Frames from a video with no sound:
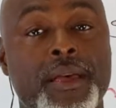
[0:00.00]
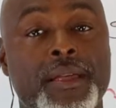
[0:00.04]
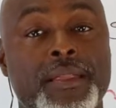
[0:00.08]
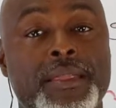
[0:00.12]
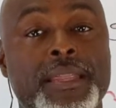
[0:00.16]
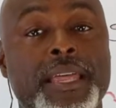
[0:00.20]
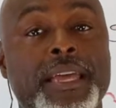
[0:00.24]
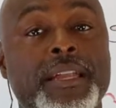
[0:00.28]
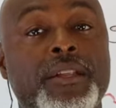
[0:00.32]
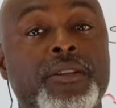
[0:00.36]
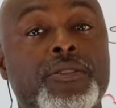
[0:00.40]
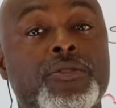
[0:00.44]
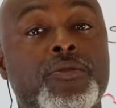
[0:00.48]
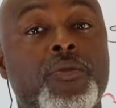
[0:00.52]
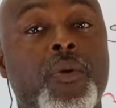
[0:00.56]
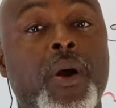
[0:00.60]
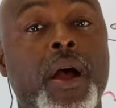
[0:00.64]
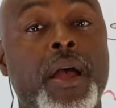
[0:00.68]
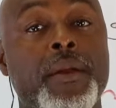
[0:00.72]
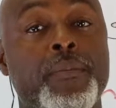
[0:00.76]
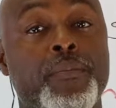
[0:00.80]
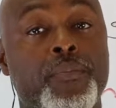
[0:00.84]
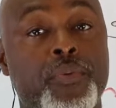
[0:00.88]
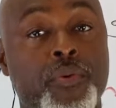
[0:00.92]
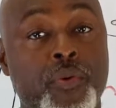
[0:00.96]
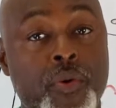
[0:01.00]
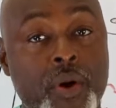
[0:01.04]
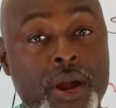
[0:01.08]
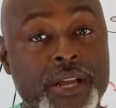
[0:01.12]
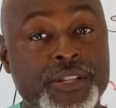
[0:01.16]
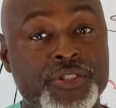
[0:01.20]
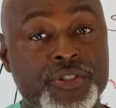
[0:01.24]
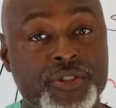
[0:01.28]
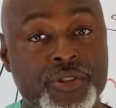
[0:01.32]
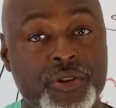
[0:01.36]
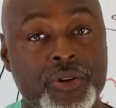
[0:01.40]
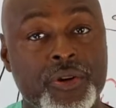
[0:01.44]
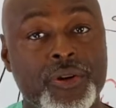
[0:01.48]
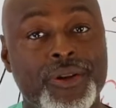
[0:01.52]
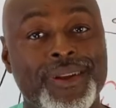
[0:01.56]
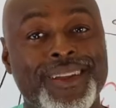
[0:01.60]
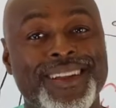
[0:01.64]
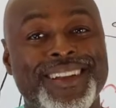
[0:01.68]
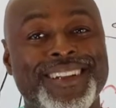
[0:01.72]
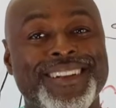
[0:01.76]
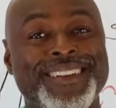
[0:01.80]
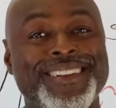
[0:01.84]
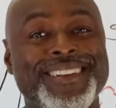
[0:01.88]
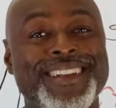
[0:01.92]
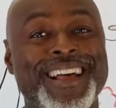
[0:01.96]
They describe pressure,
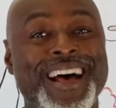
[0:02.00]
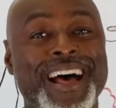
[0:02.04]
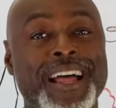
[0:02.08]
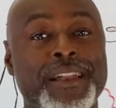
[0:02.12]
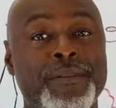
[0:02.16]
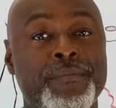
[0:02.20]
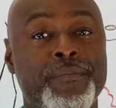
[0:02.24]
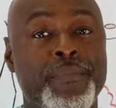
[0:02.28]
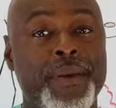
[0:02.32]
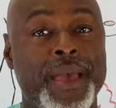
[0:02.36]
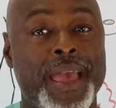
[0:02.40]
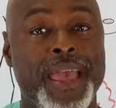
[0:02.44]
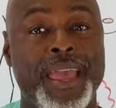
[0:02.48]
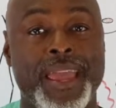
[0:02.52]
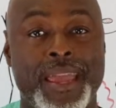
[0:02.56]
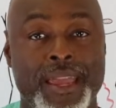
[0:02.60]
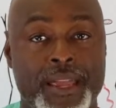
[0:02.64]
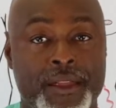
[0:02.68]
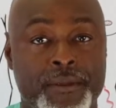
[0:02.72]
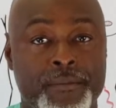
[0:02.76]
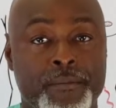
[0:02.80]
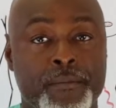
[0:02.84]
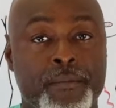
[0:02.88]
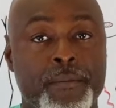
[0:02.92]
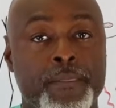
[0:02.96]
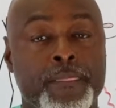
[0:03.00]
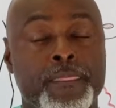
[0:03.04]
not pain.